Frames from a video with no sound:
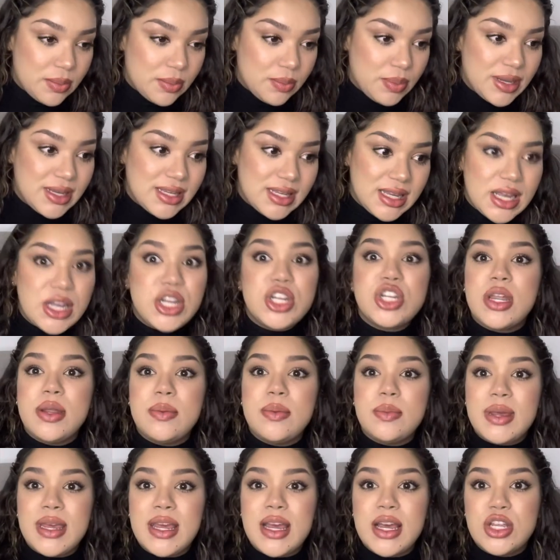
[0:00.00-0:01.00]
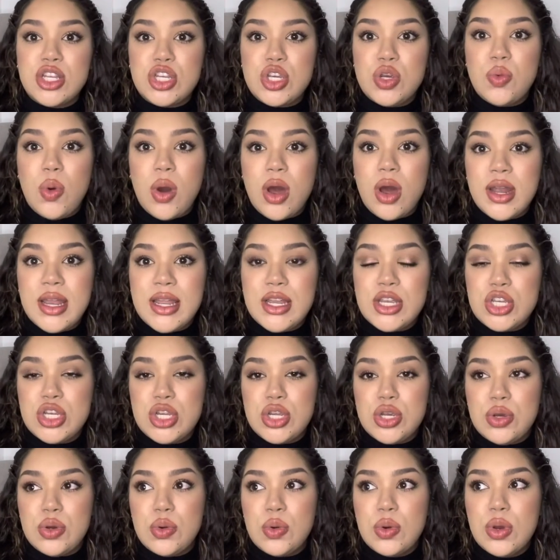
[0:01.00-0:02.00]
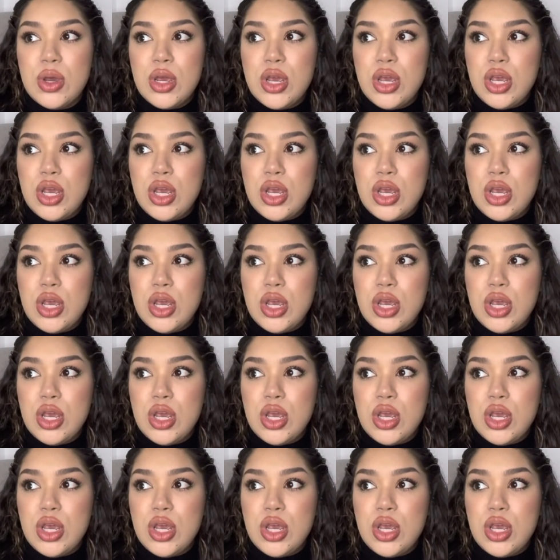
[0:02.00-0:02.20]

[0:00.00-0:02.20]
position because you wanted to,